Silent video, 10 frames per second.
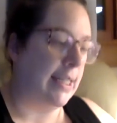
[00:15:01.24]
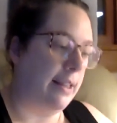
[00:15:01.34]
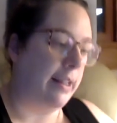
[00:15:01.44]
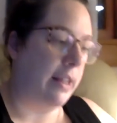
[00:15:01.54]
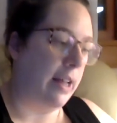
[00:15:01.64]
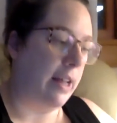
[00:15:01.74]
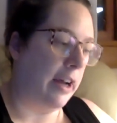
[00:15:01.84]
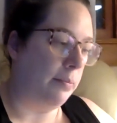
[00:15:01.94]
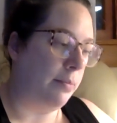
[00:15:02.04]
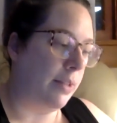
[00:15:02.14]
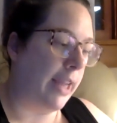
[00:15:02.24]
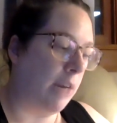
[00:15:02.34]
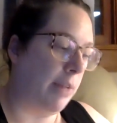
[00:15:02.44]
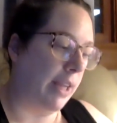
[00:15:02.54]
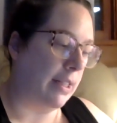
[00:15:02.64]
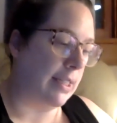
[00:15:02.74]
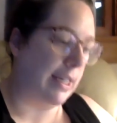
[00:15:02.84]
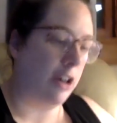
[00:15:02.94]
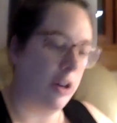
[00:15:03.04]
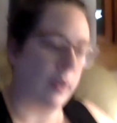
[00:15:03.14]
in the Caribbean Sea
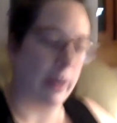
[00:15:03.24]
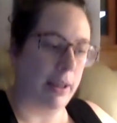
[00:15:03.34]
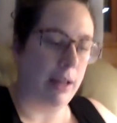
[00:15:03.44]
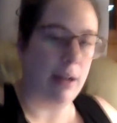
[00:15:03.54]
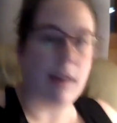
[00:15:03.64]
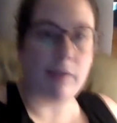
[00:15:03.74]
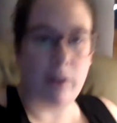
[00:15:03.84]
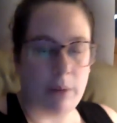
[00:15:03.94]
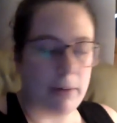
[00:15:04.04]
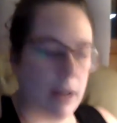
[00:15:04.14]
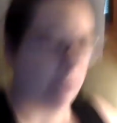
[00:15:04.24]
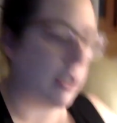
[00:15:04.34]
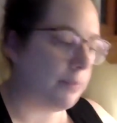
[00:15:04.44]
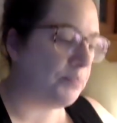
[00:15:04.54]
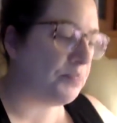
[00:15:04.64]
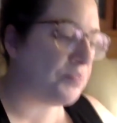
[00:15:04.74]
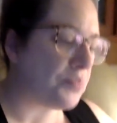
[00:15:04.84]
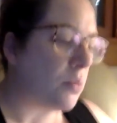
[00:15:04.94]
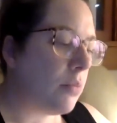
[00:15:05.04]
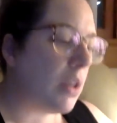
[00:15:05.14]
or Caribbean, however you want to pronounce it.
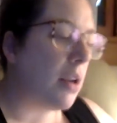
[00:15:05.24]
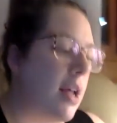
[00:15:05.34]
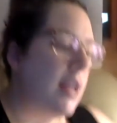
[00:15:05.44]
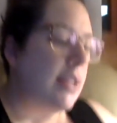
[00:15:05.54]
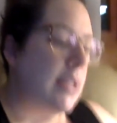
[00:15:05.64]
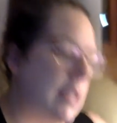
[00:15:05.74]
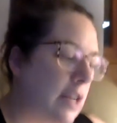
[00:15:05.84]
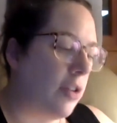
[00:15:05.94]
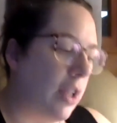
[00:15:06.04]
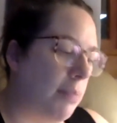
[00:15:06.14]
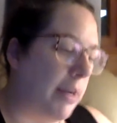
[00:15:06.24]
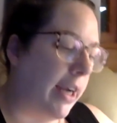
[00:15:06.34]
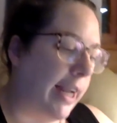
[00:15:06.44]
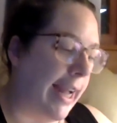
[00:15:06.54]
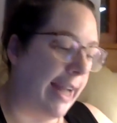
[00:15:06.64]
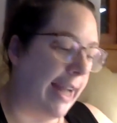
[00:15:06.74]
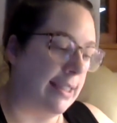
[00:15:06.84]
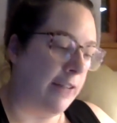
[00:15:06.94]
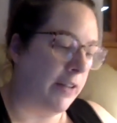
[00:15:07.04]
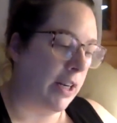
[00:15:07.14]
Central America has
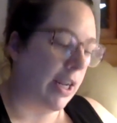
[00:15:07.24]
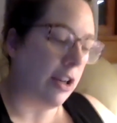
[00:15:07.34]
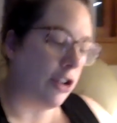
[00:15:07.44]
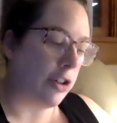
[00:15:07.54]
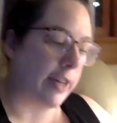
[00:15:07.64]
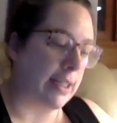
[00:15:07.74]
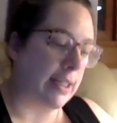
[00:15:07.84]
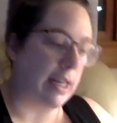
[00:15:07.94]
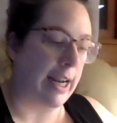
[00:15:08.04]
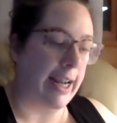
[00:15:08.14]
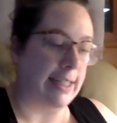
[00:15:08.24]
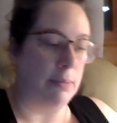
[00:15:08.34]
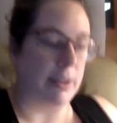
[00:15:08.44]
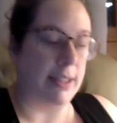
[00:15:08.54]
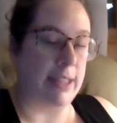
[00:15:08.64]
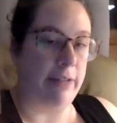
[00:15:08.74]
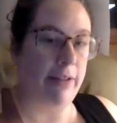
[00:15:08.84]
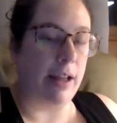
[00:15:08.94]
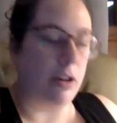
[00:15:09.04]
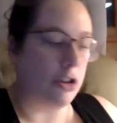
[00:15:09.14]
7 countries, and it has the
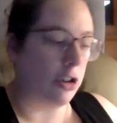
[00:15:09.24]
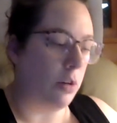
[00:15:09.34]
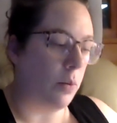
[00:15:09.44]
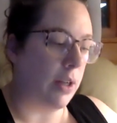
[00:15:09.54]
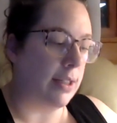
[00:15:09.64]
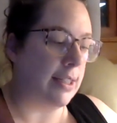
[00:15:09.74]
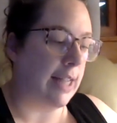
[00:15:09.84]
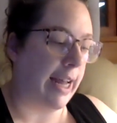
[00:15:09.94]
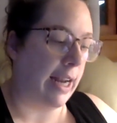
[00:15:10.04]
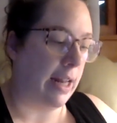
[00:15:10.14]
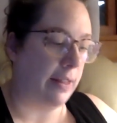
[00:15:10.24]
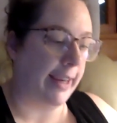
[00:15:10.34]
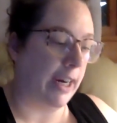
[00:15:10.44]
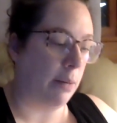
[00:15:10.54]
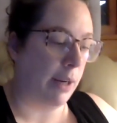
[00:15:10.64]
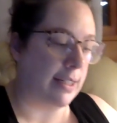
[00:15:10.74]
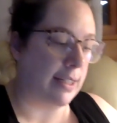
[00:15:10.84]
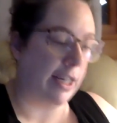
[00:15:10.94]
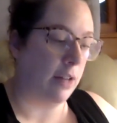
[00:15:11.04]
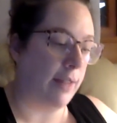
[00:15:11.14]
Pacific Ocean on one side and the Caribbean
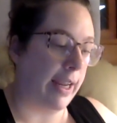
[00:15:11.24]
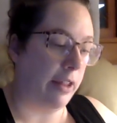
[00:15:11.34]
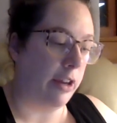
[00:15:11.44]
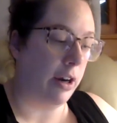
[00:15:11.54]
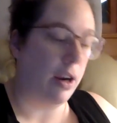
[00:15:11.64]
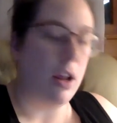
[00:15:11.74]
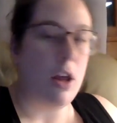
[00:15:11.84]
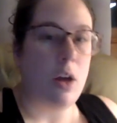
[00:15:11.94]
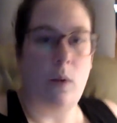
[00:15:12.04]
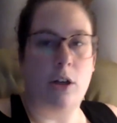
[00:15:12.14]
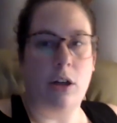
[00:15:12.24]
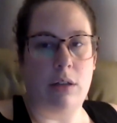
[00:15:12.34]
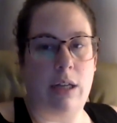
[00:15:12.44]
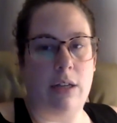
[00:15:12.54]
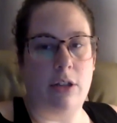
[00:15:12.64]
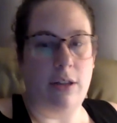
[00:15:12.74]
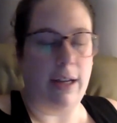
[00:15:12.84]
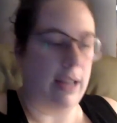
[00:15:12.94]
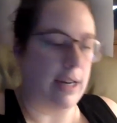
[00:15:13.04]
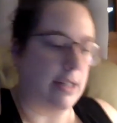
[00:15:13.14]
Sea on the other, which goes into the
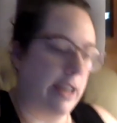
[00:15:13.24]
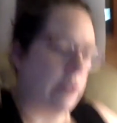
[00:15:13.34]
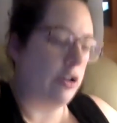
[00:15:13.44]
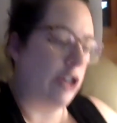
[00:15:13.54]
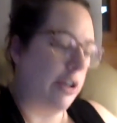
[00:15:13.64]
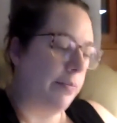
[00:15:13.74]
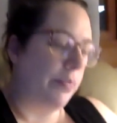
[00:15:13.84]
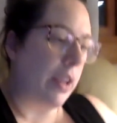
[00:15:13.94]
Atlantic Ocean.